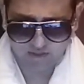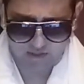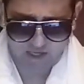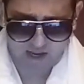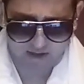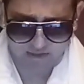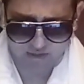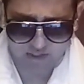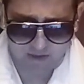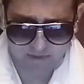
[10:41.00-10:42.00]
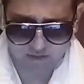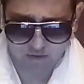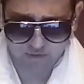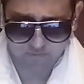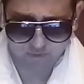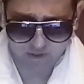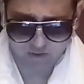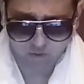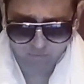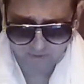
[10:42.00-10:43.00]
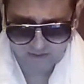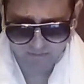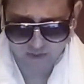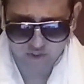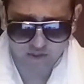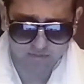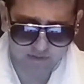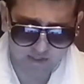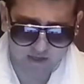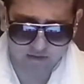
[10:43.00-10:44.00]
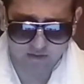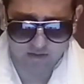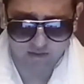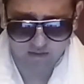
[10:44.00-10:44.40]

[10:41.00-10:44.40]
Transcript: Yeah, Sheamus goes for a glory submission, but then,